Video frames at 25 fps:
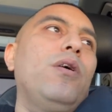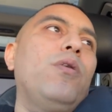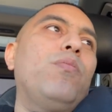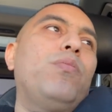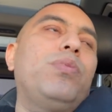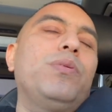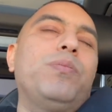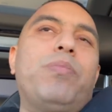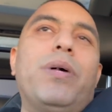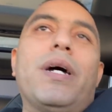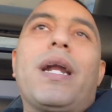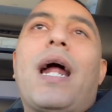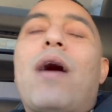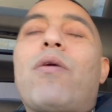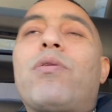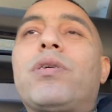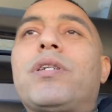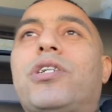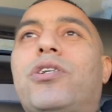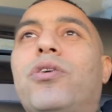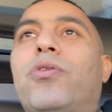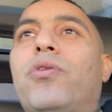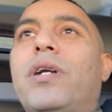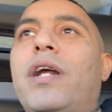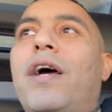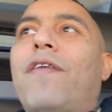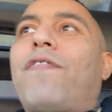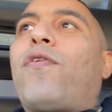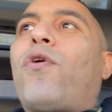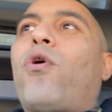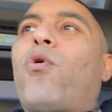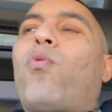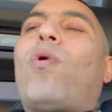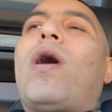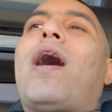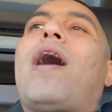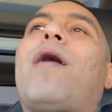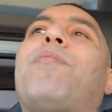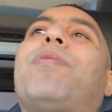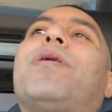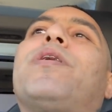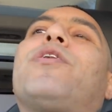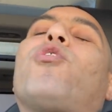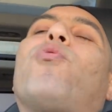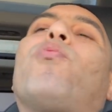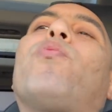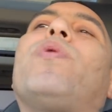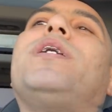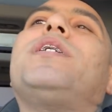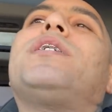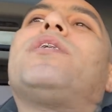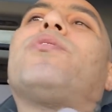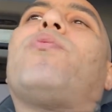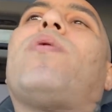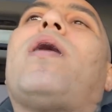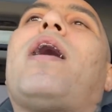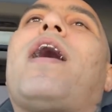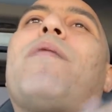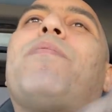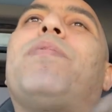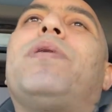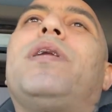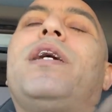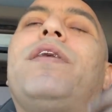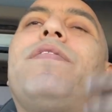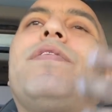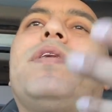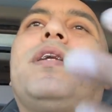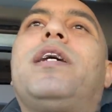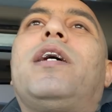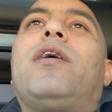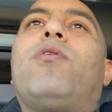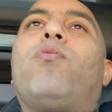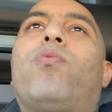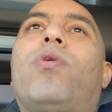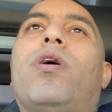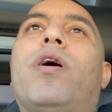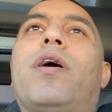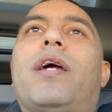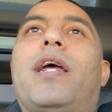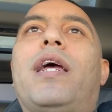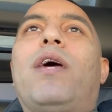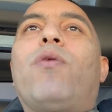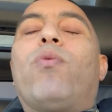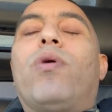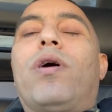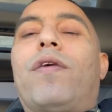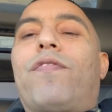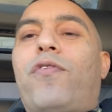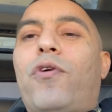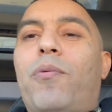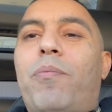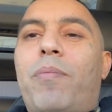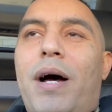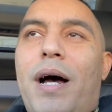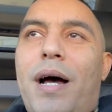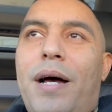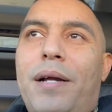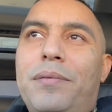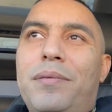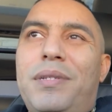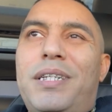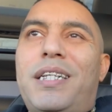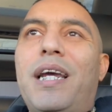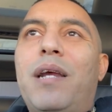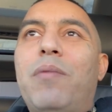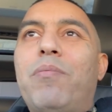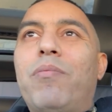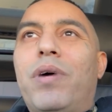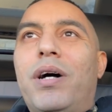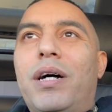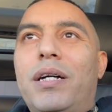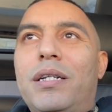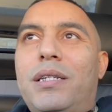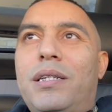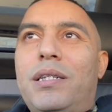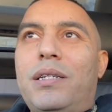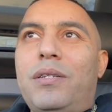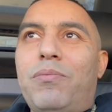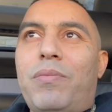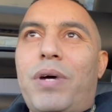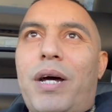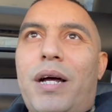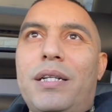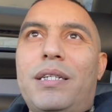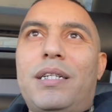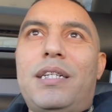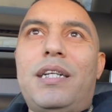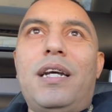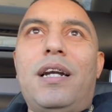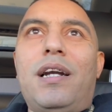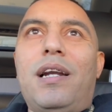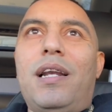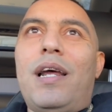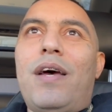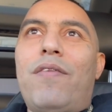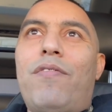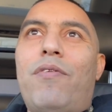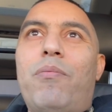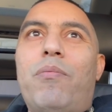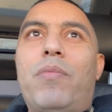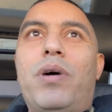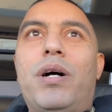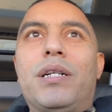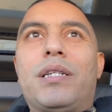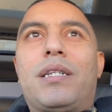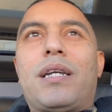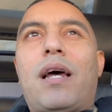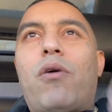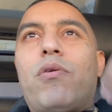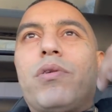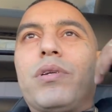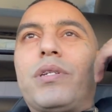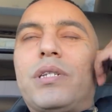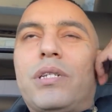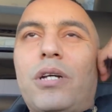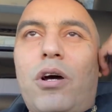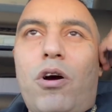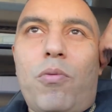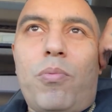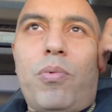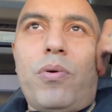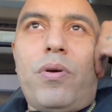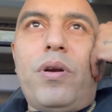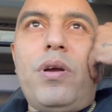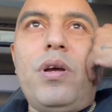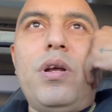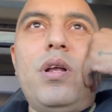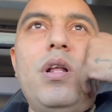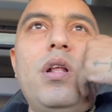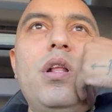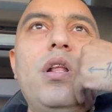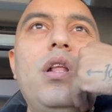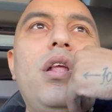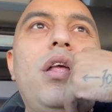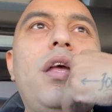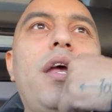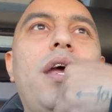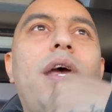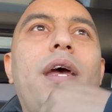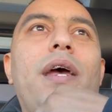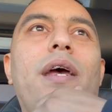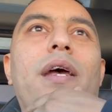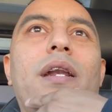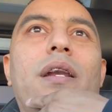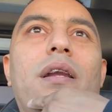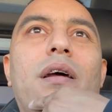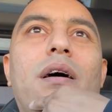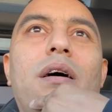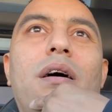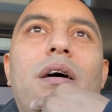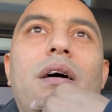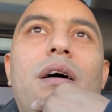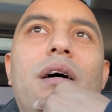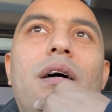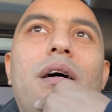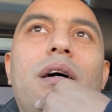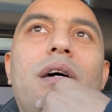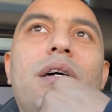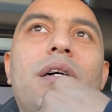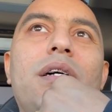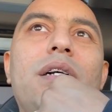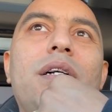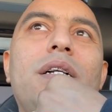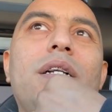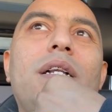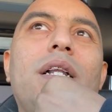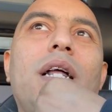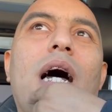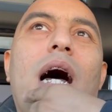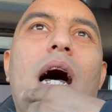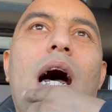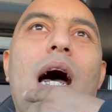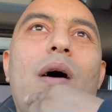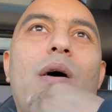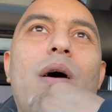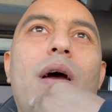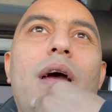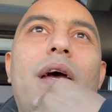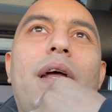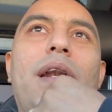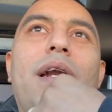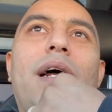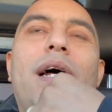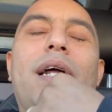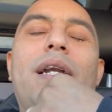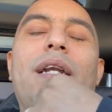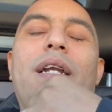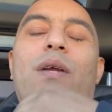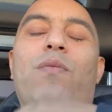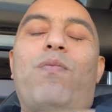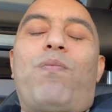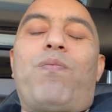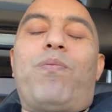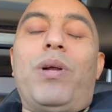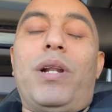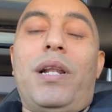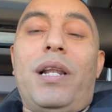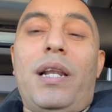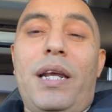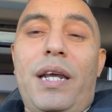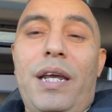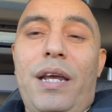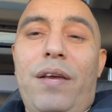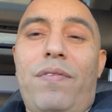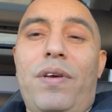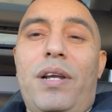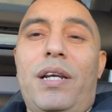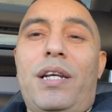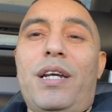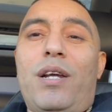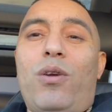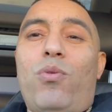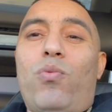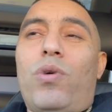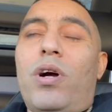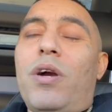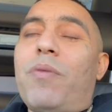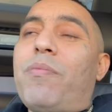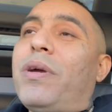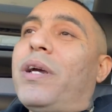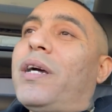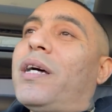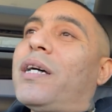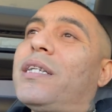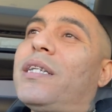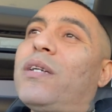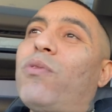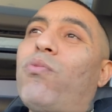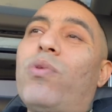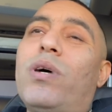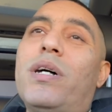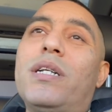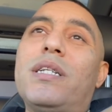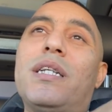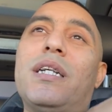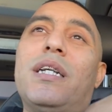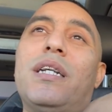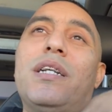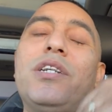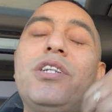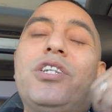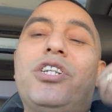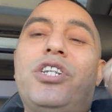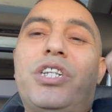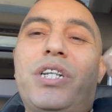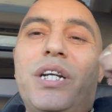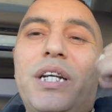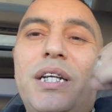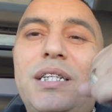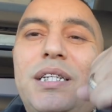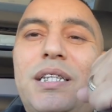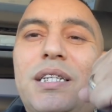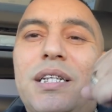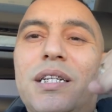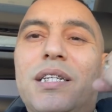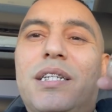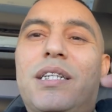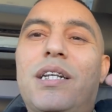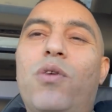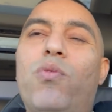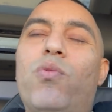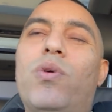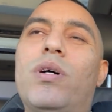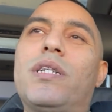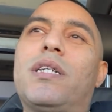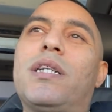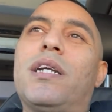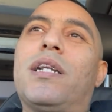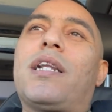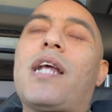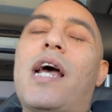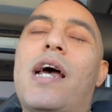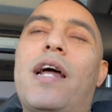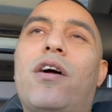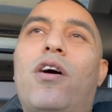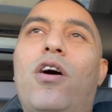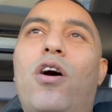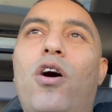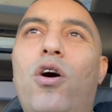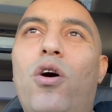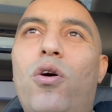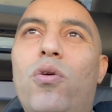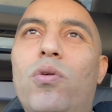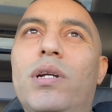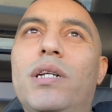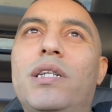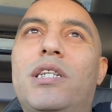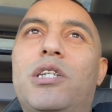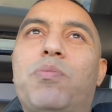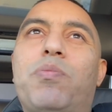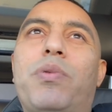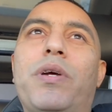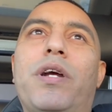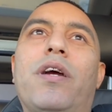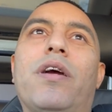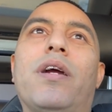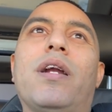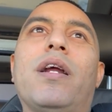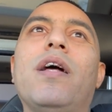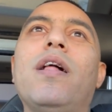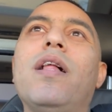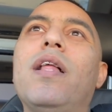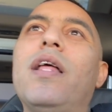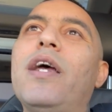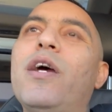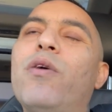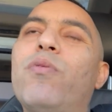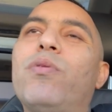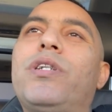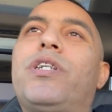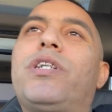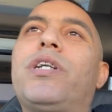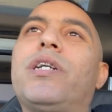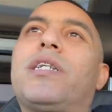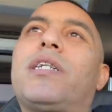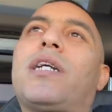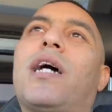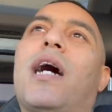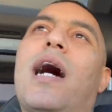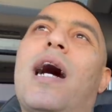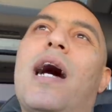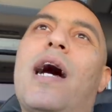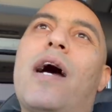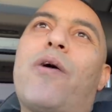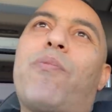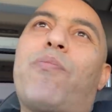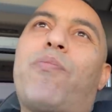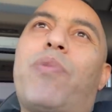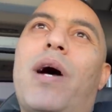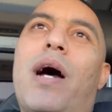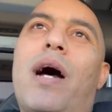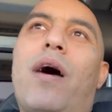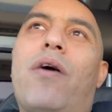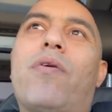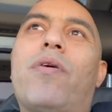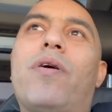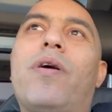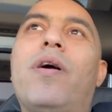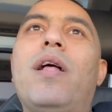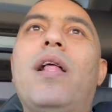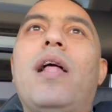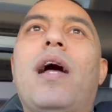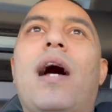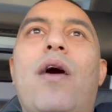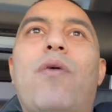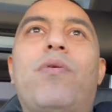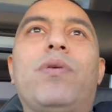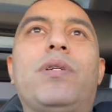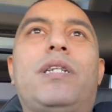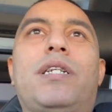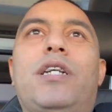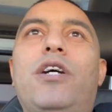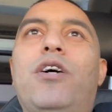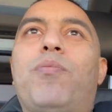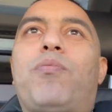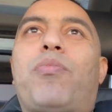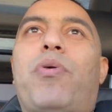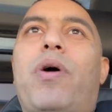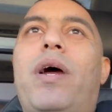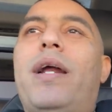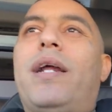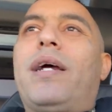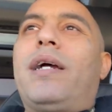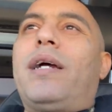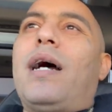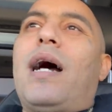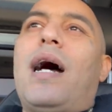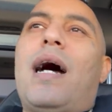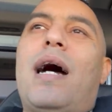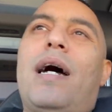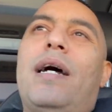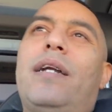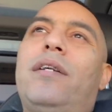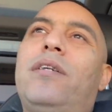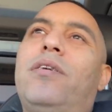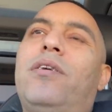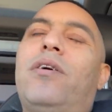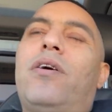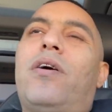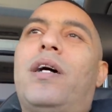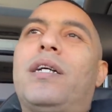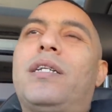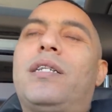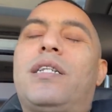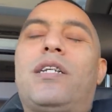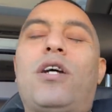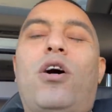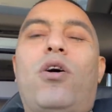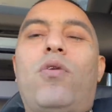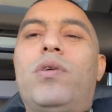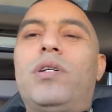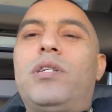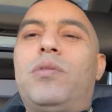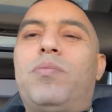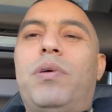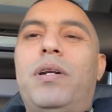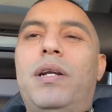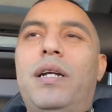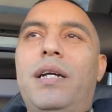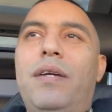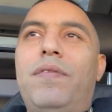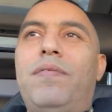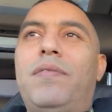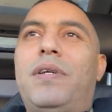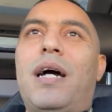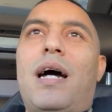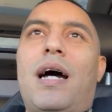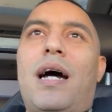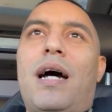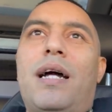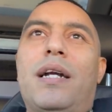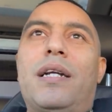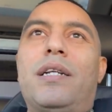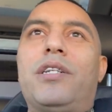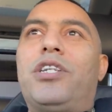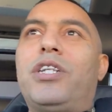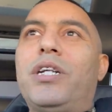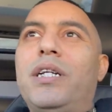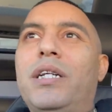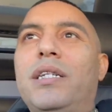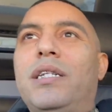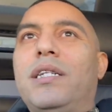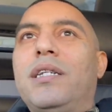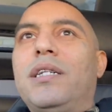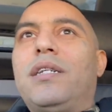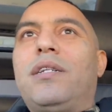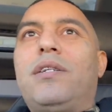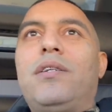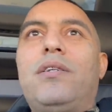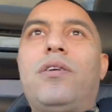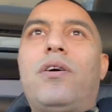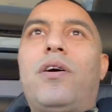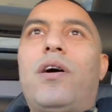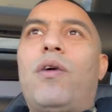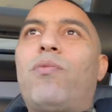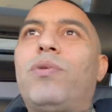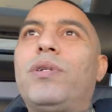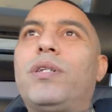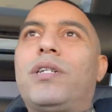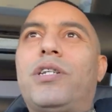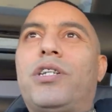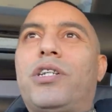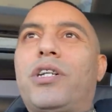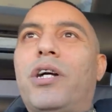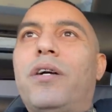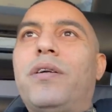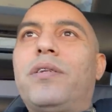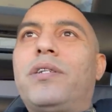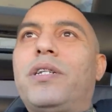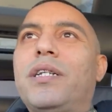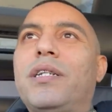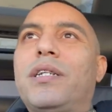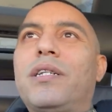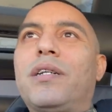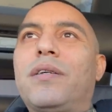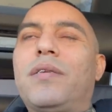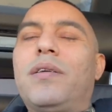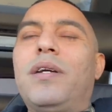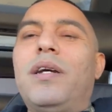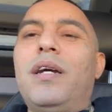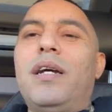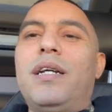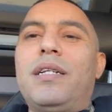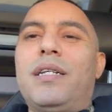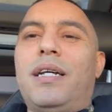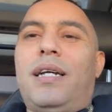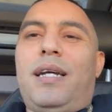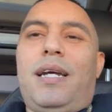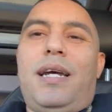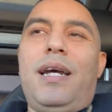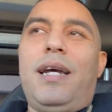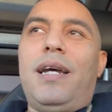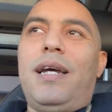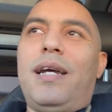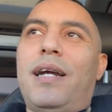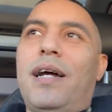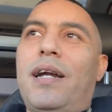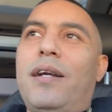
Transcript: But I was doing that for a while. But the reason why I believe it didn't work, it worked for about 10 months, about 10, 11 months. I was sober, and uh, I and I believe it didn't work because it wasn't Jesus. It wasn't that Holy Spirit. It was just a higher power. I would still pray to God. You know, I always believed God and Jesus. You know, I went to church as a as a kid.